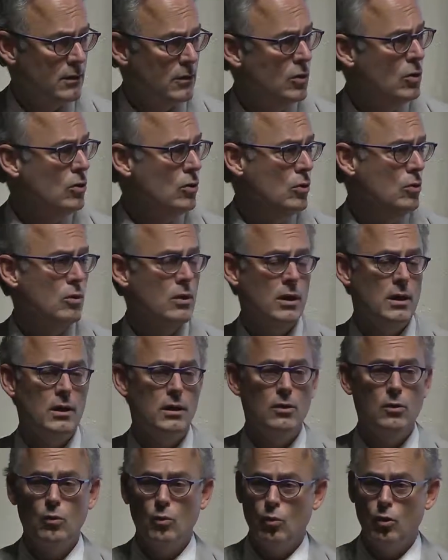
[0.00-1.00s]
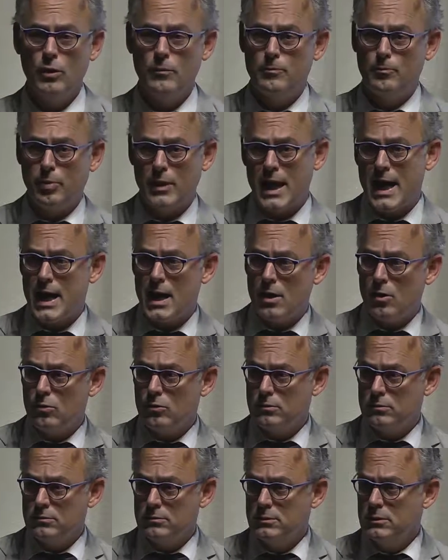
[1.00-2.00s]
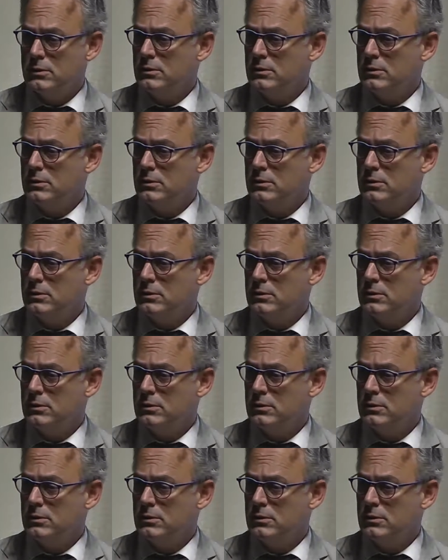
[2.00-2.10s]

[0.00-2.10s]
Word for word: who uh, would plow